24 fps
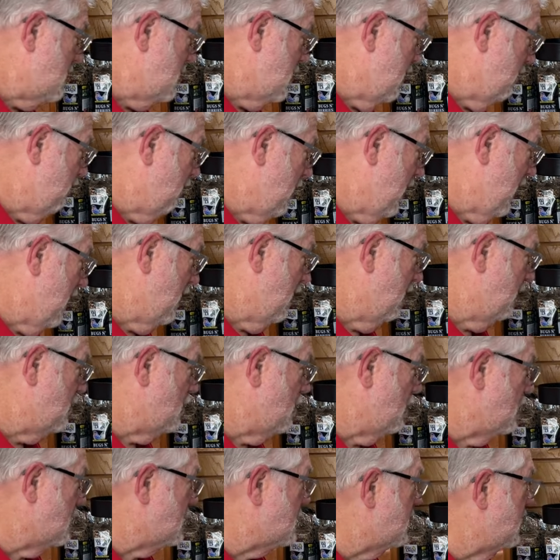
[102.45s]
They've got, as
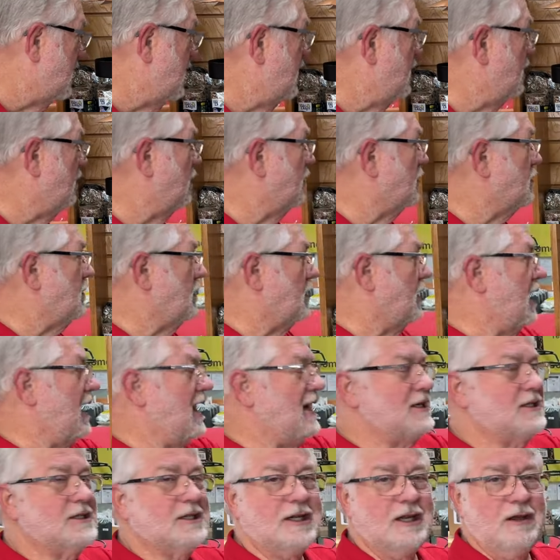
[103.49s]
you can see, there's
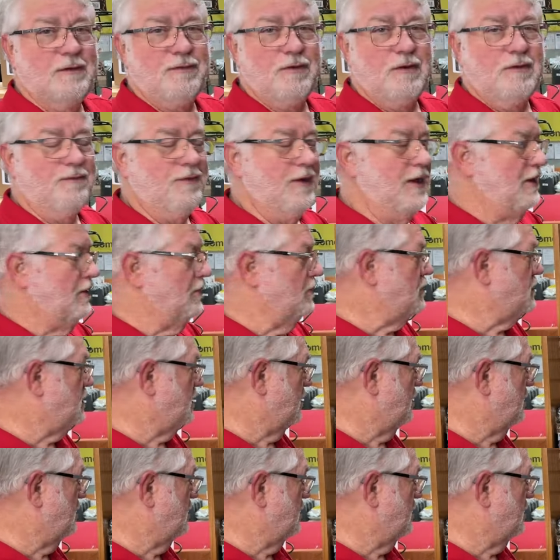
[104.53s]
lots of different feeders,